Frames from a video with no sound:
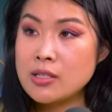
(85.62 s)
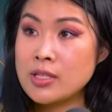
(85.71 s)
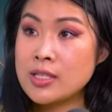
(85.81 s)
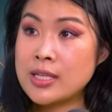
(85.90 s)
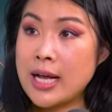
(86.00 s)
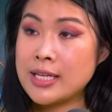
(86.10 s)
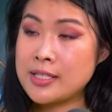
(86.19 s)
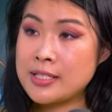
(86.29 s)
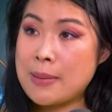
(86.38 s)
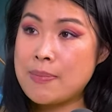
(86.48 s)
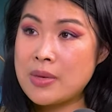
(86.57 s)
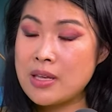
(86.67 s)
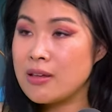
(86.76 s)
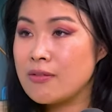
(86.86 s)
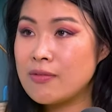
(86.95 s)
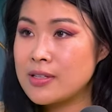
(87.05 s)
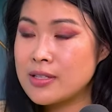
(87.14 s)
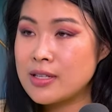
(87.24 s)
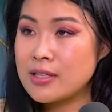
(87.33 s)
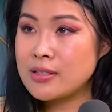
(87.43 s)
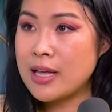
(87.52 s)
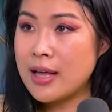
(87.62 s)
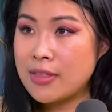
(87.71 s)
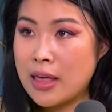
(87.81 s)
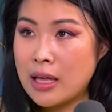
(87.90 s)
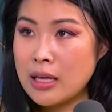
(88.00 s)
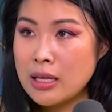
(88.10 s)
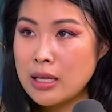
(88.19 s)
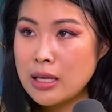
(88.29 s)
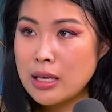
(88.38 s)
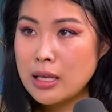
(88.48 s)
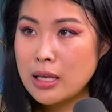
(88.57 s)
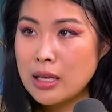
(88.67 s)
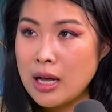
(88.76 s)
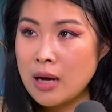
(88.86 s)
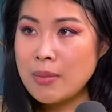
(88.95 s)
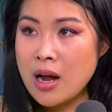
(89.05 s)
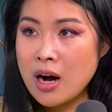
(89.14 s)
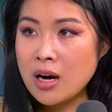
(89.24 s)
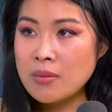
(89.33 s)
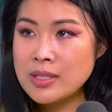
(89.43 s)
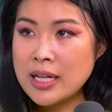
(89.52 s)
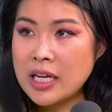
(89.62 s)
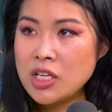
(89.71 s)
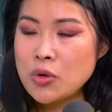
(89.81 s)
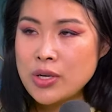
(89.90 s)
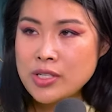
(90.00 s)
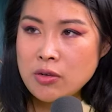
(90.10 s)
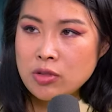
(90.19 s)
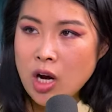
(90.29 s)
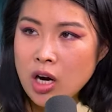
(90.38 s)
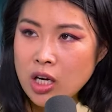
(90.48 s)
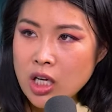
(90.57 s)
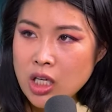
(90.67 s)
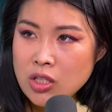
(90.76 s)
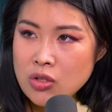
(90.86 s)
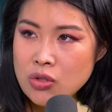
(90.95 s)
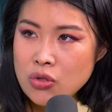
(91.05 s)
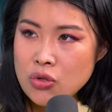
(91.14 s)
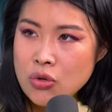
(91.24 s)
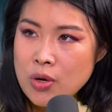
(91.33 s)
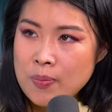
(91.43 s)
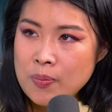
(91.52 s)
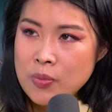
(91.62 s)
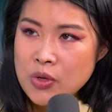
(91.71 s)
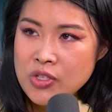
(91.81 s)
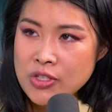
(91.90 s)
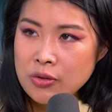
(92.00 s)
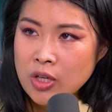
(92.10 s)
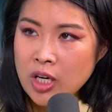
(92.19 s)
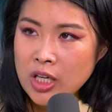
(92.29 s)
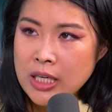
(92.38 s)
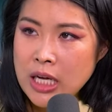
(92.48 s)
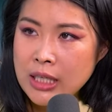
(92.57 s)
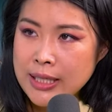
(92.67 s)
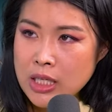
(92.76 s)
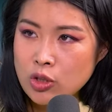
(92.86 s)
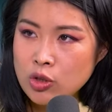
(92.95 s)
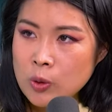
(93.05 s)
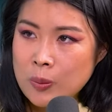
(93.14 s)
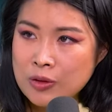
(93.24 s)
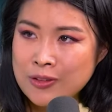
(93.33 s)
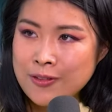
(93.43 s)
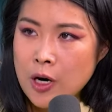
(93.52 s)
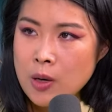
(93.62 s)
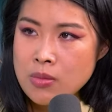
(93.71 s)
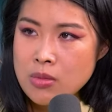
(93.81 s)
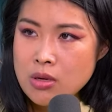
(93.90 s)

this guy just stabbed me with that thing on my arms. Like, you are so dark. You're so dark and ugly. You should go back to the farm.